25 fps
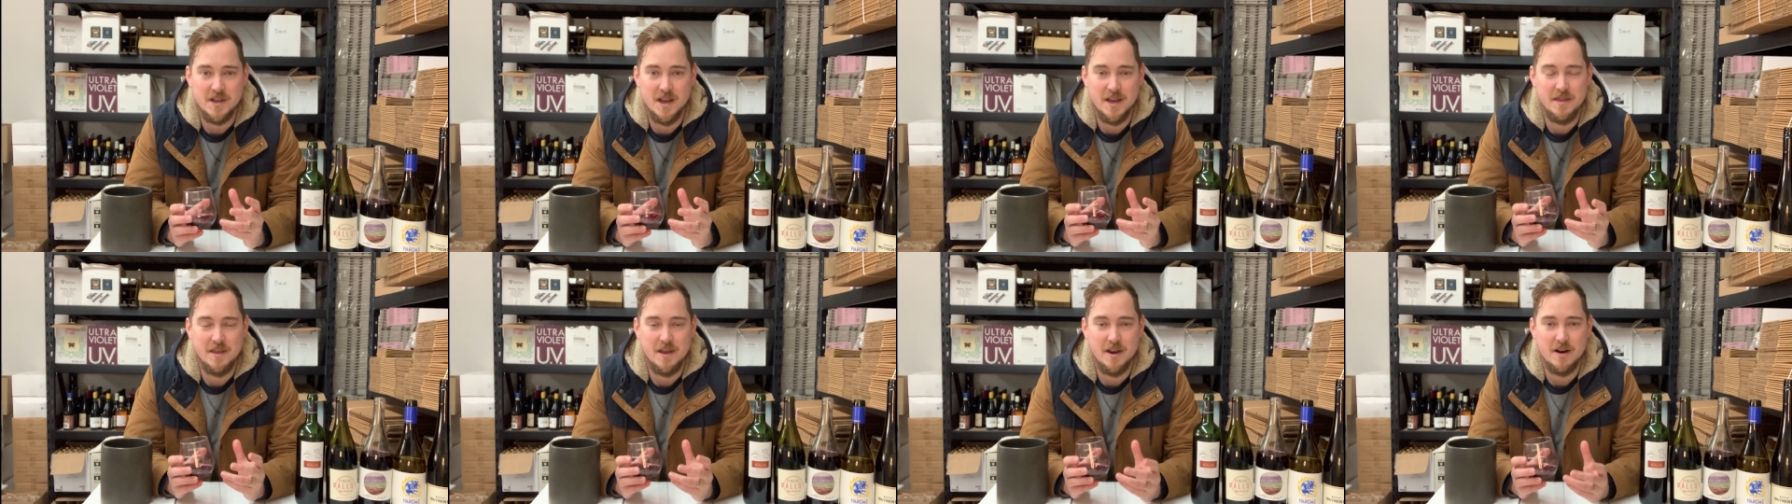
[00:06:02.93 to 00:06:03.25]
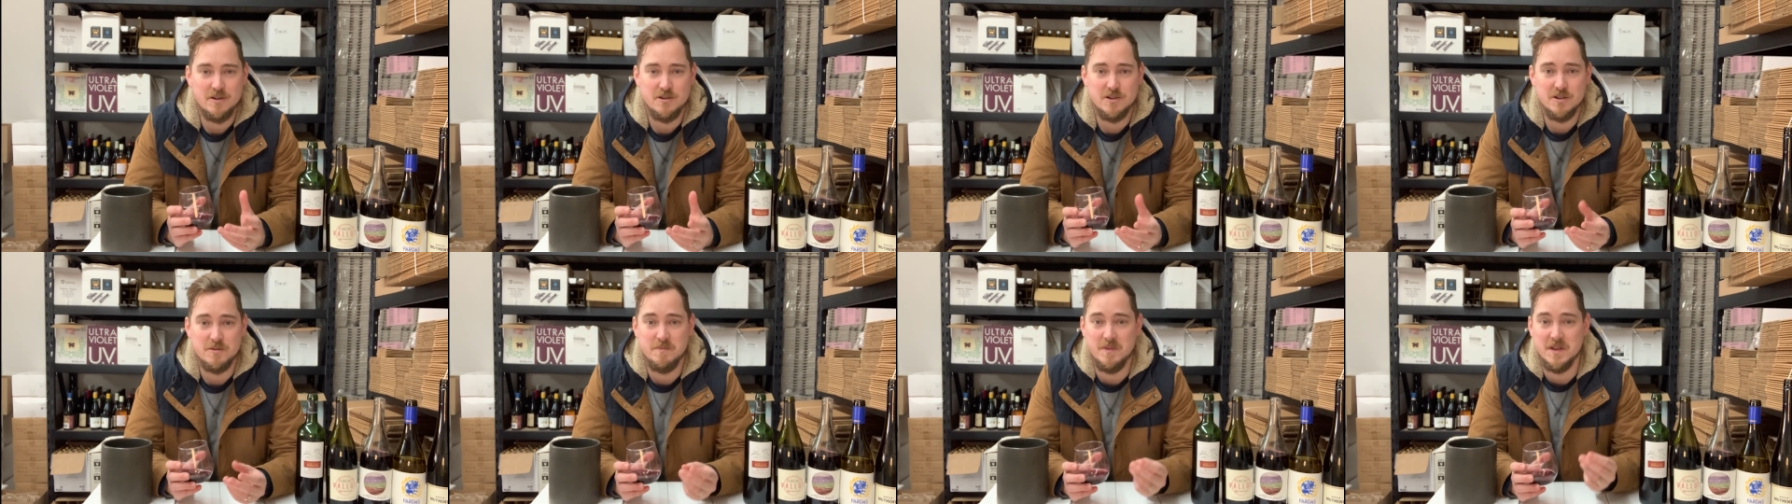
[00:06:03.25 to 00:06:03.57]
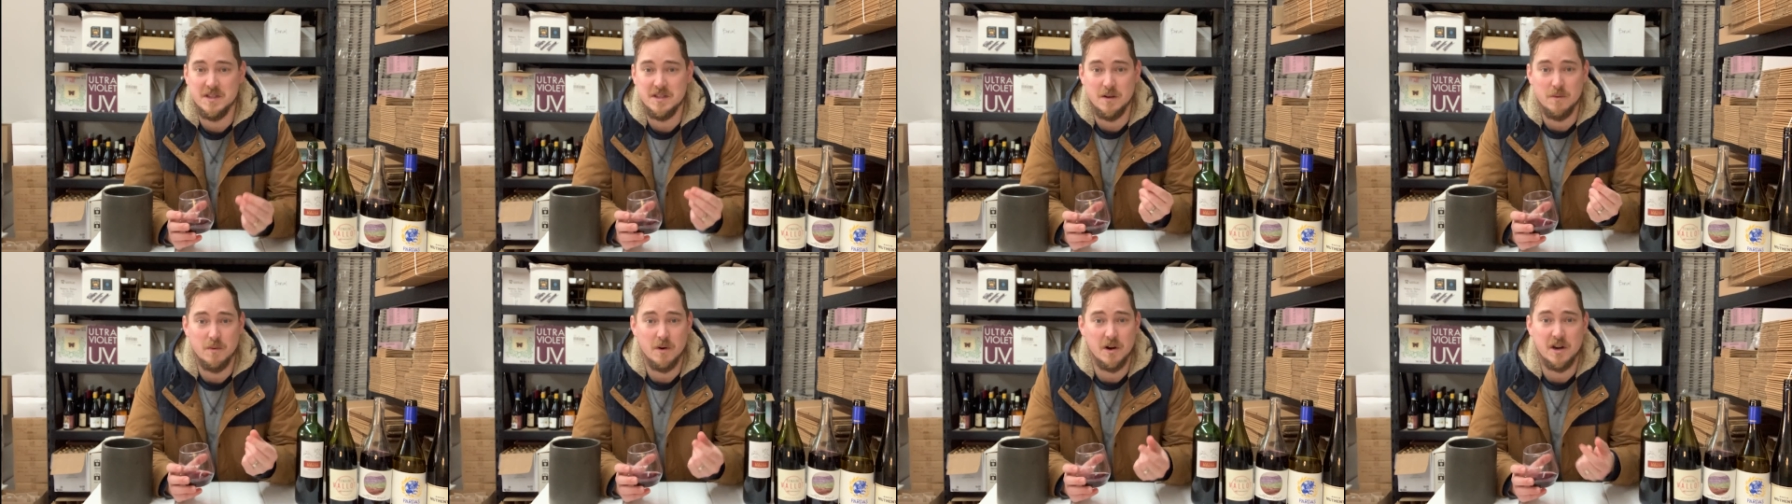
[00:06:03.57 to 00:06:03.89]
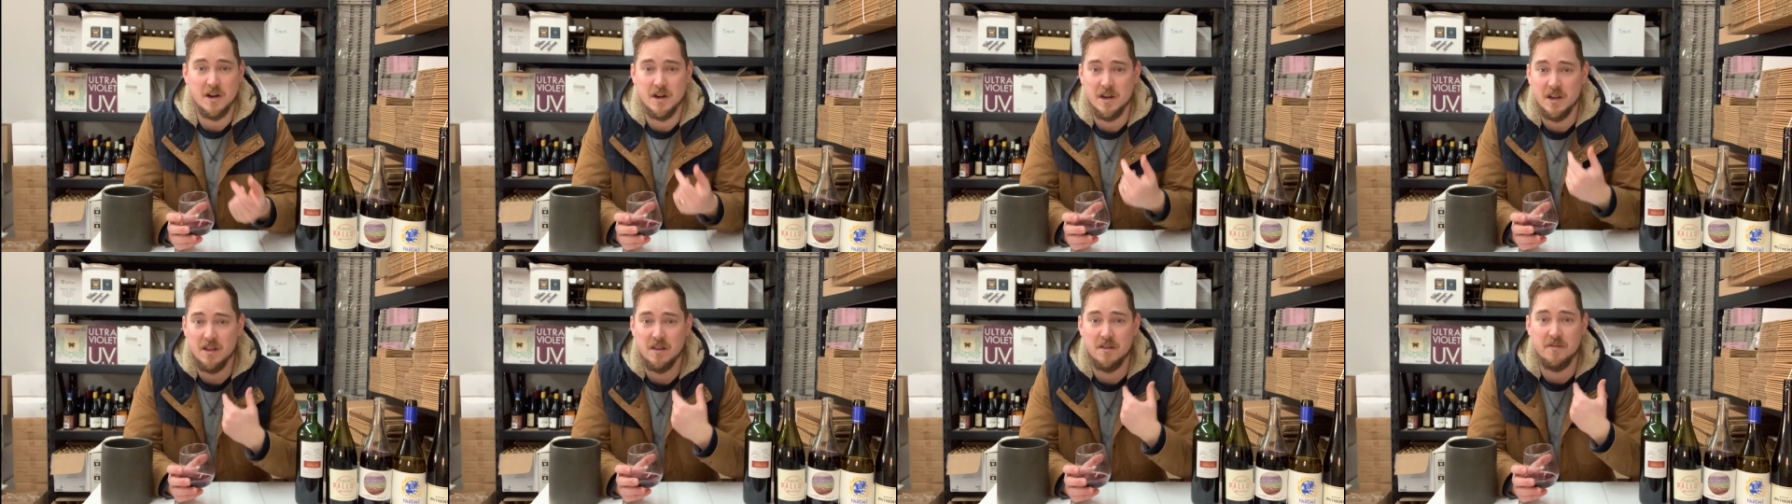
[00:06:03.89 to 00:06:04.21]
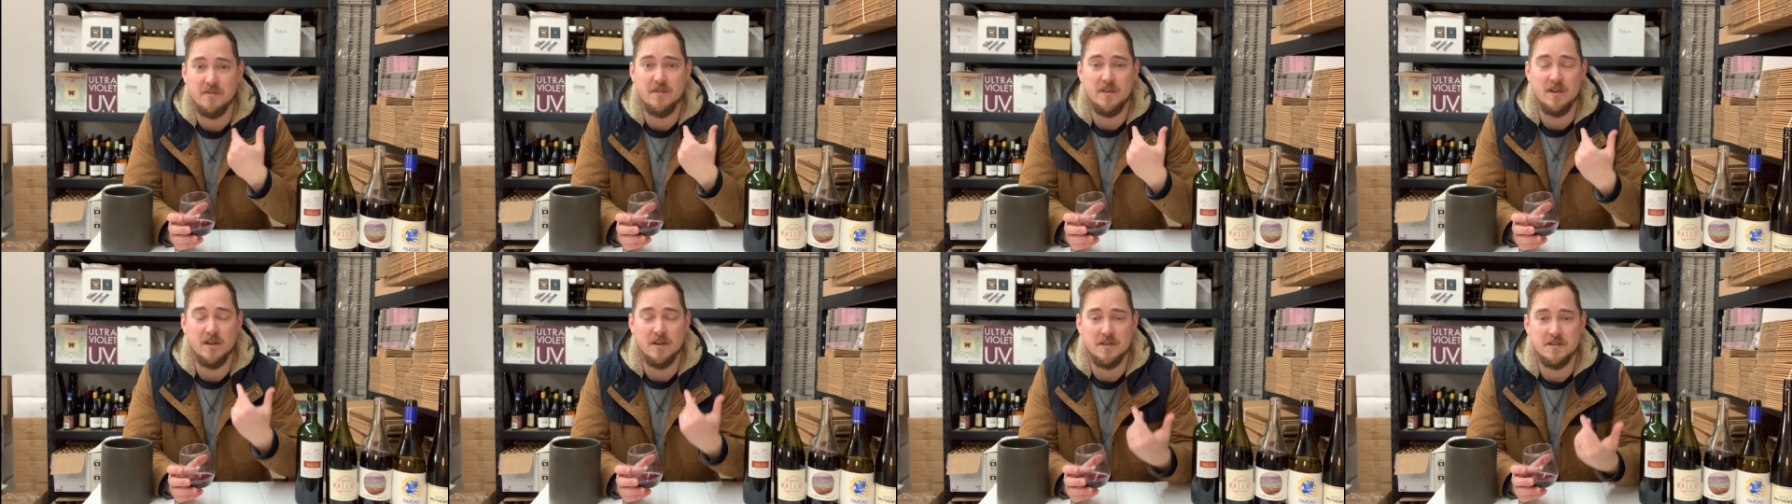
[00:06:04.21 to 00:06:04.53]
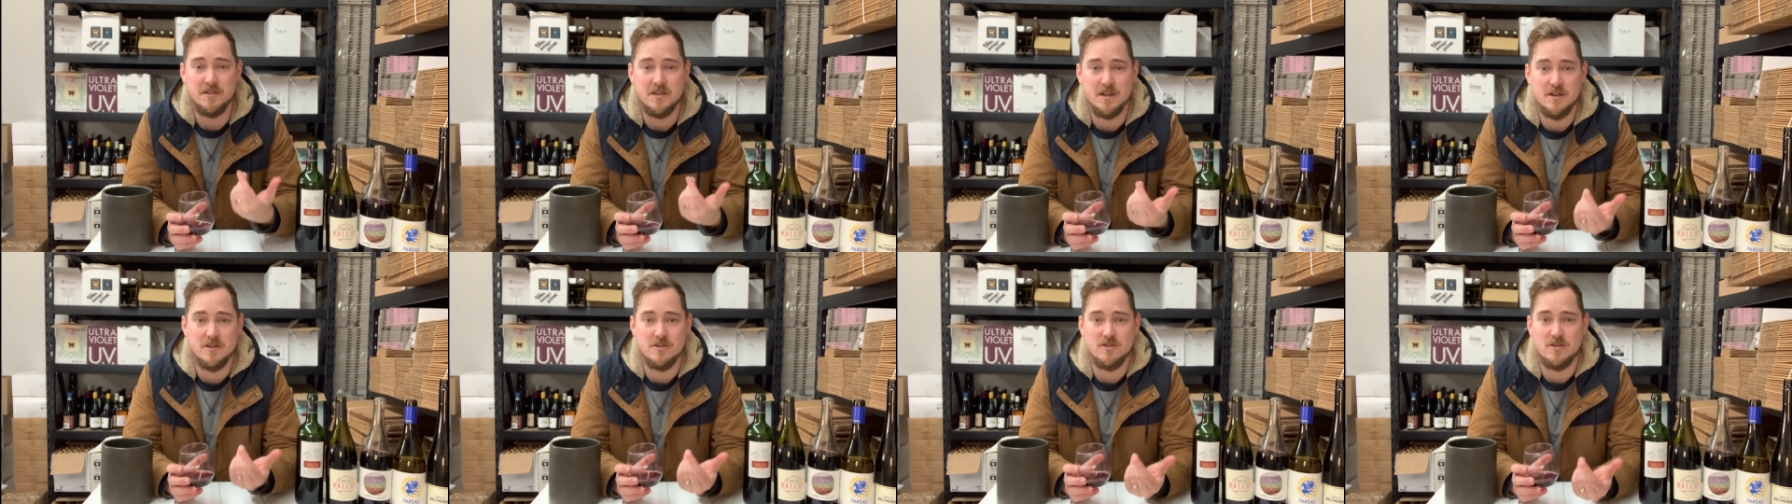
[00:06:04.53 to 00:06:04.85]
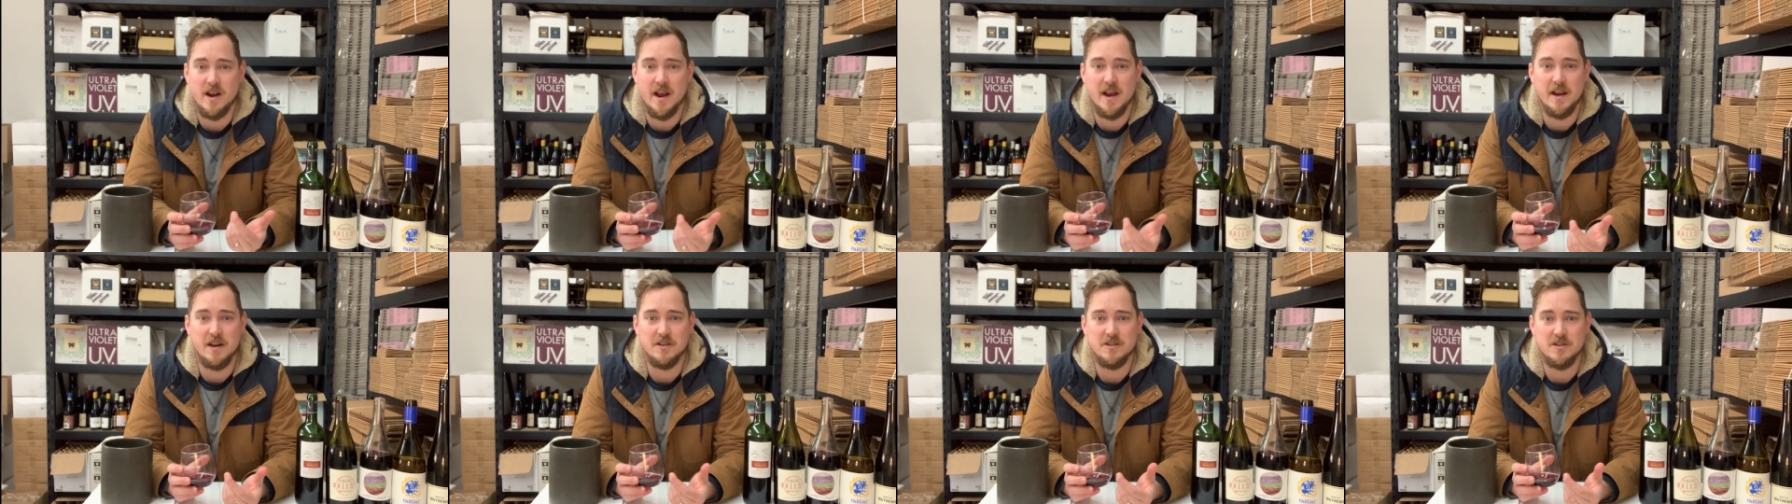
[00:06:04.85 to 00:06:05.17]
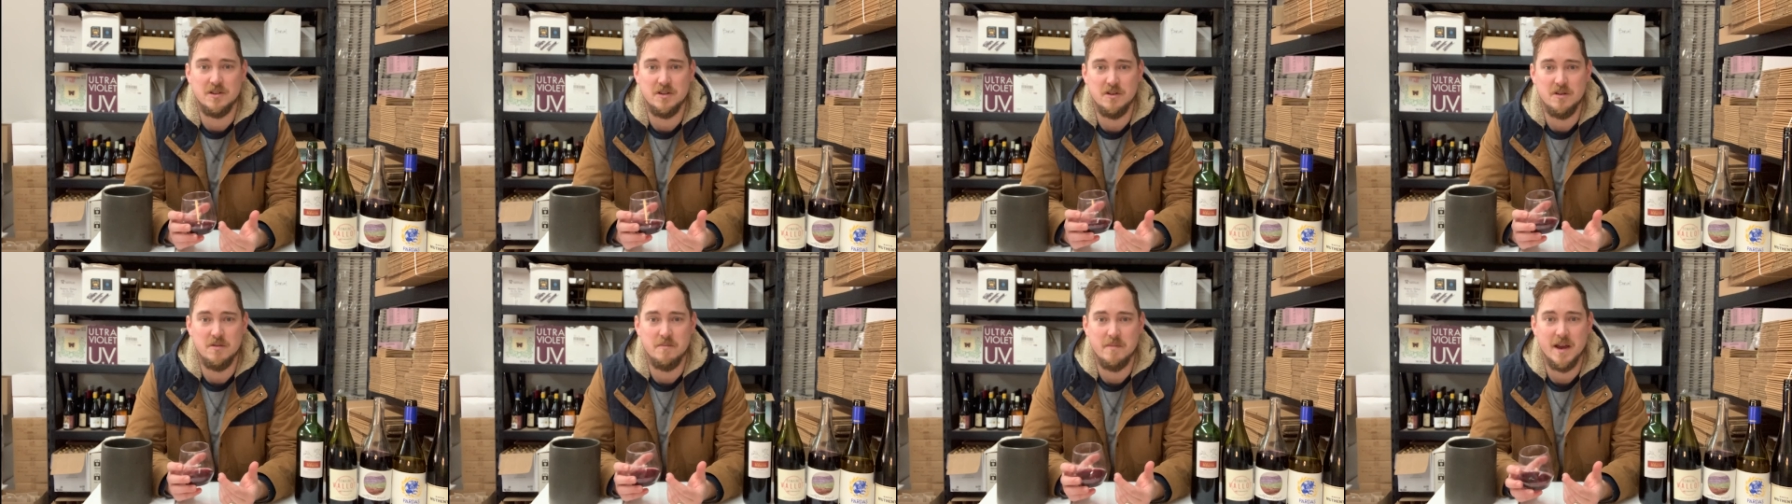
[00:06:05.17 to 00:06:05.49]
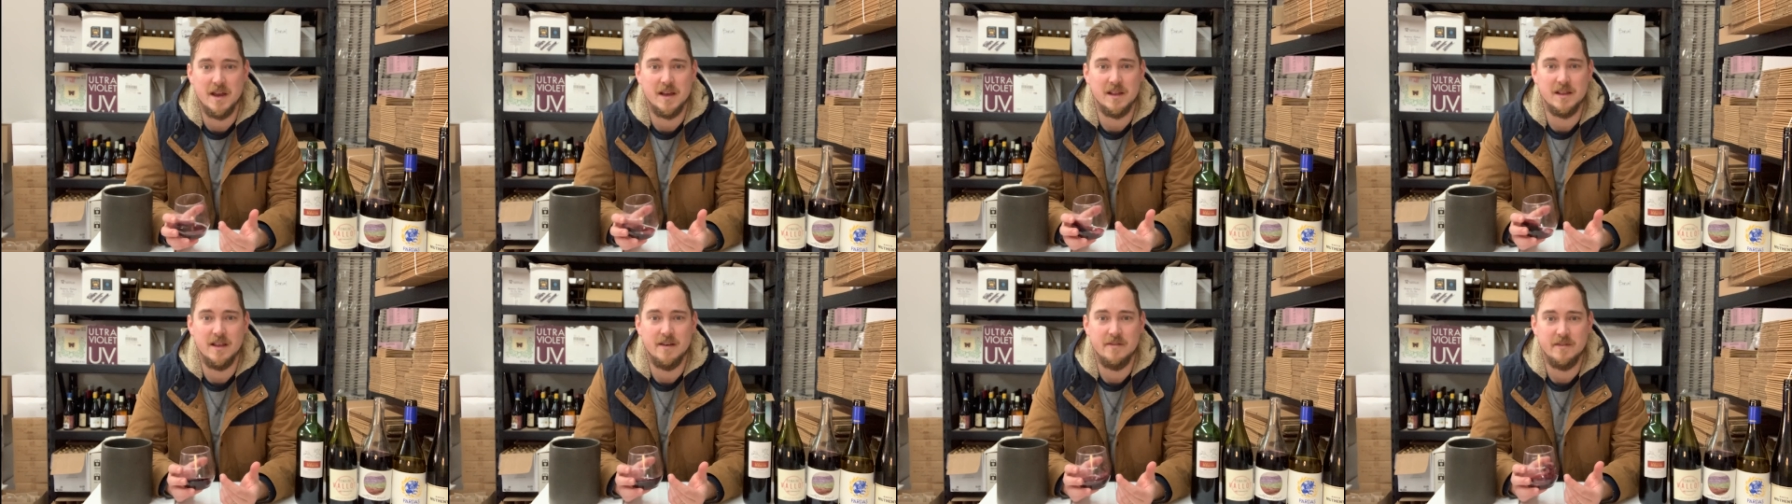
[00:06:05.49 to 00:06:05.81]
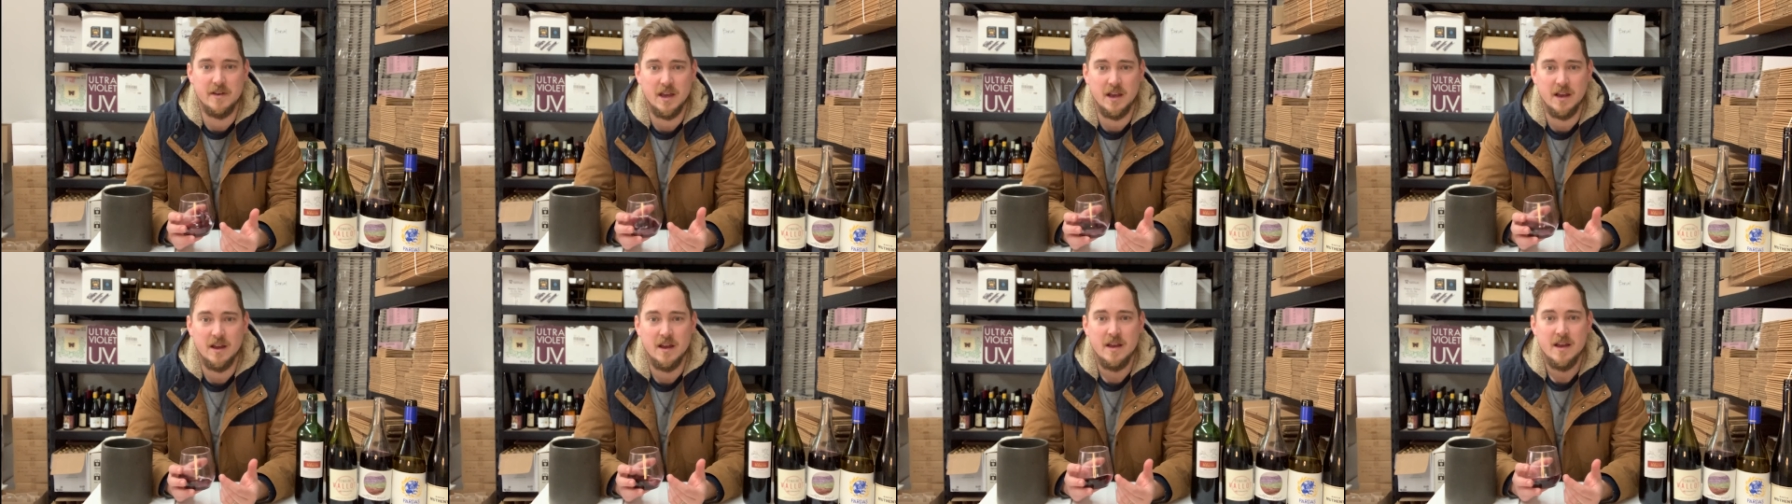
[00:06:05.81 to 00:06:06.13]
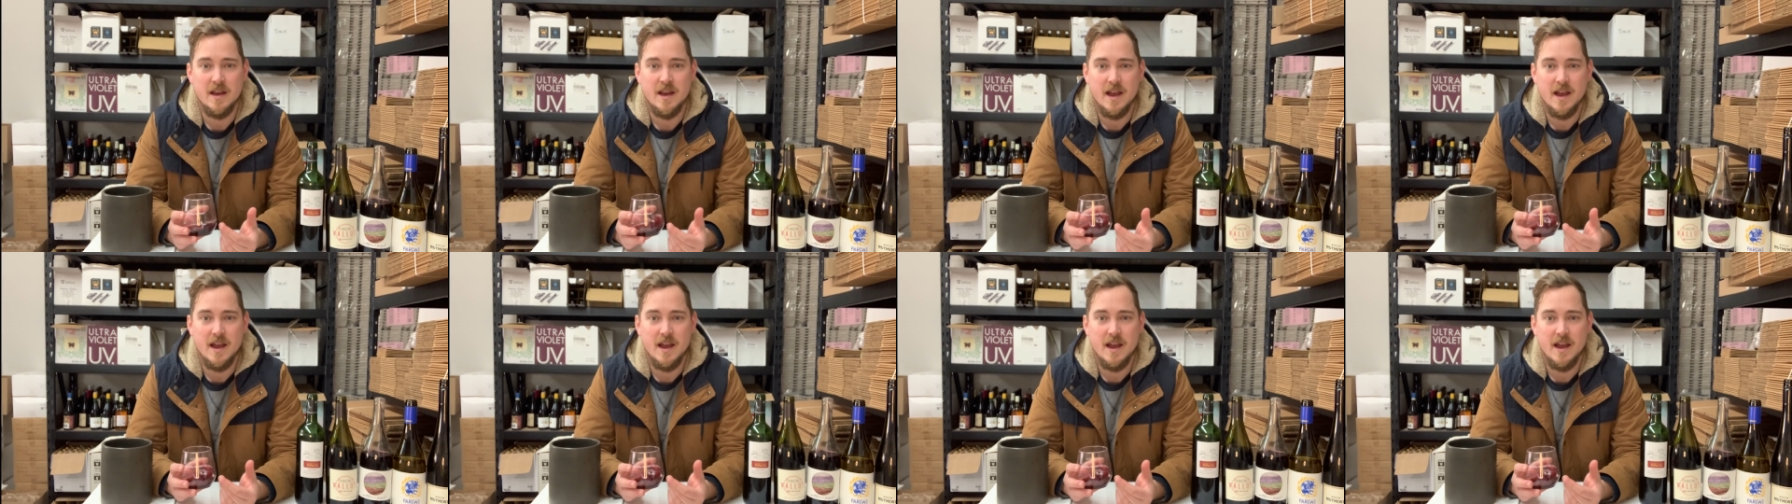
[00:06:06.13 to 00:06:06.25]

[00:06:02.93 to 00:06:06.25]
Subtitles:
and they're just busy working in the fields and trying to make a living.